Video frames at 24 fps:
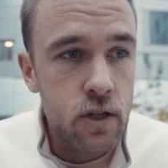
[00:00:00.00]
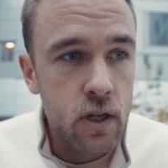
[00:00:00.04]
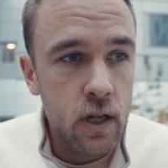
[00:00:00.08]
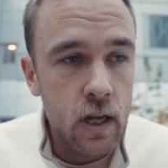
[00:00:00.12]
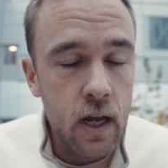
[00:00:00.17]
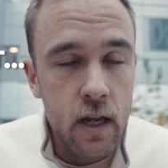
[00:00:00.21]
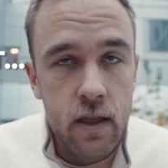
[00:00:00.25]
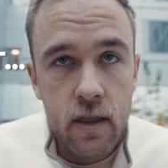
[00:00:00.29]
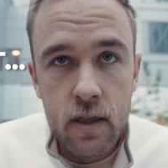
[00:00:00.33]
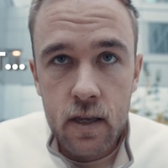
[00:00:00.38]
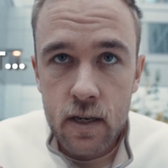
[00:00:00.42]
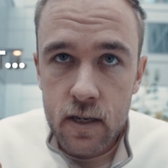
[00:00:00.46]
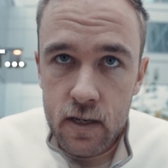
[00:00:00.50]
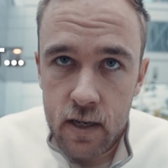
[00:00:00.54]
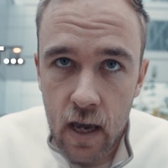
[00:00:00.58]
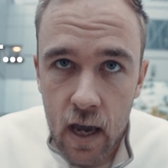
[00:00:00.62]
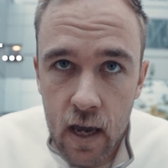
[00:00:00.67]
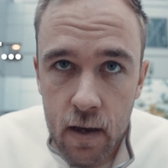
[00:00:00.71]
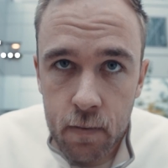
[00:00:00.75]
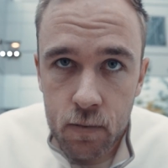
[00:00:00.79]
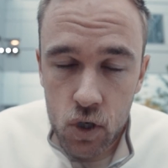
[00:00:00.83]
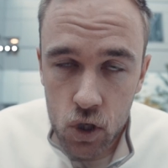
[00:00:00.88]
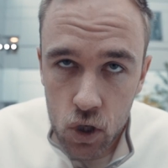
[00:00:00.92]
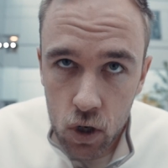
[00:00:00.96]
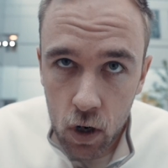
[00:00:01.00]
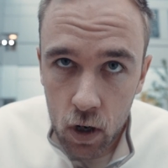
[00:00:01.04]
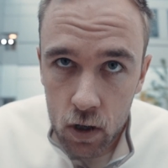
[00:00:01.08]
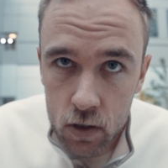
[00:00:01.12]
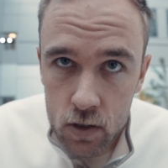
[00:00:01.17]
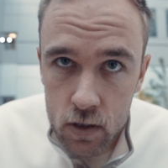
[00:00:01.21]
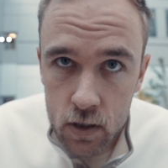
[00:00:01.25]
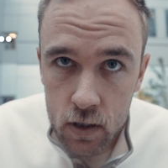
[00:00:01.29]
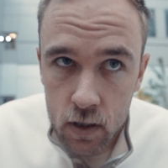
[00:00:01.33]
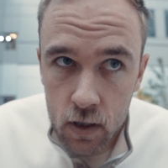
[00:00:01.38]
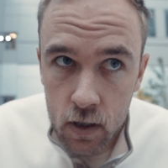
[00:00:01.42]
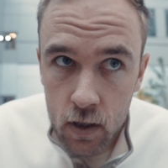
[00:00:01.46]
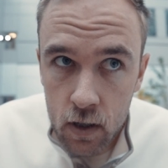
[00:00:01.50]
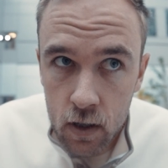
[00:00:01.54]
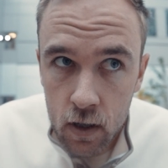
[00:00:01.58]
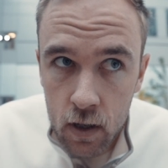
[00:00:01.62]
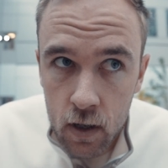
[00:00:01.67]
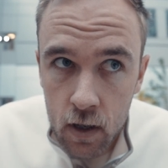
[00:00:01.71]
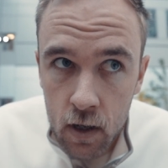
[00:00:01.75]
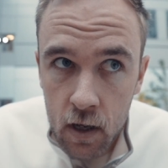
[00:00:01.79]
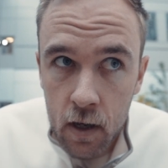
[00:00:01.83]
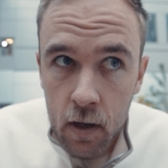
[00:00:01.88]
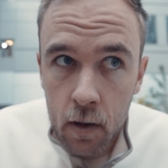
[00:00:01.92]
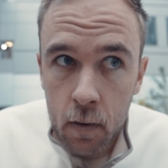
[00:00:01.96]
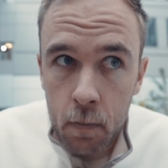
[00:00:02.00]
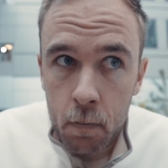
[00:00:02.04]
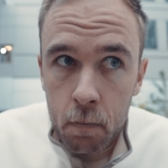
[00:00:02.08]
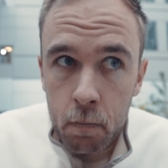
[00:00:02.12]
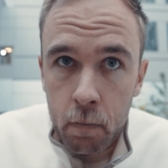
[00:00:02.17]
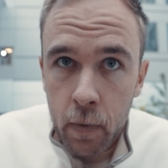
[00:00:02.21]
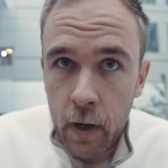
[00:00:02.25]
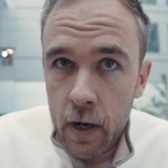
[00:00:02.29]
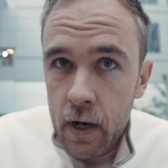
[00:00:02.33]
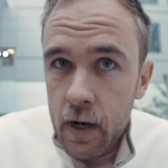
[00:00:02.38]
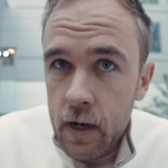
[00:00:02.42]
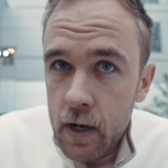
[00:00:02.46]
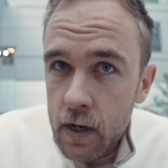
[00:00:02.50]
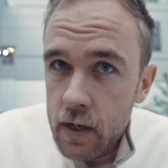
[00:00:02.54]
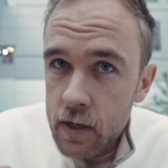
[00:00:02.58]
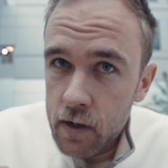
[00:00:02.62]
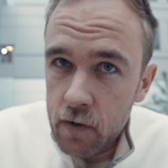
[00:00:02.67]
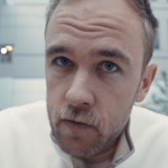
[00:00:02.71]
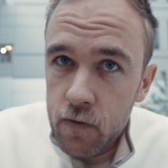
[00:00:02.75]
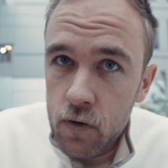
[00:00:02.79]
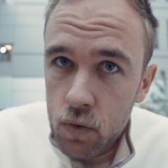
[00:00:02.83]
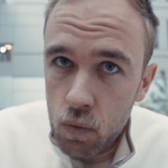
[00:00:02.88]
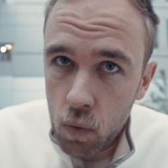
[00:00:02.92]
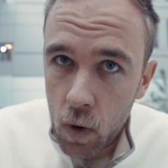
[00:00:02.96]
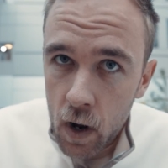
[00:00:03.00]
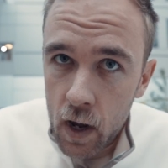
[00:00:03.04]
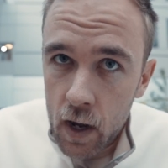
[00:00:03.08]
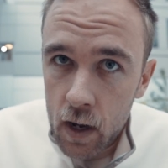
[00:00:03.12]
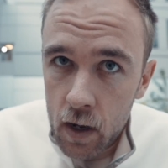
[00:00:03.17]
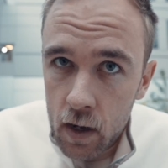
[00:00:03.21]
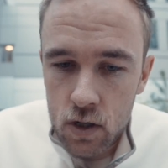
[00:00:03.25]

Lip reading: to get the same shot but in a different way.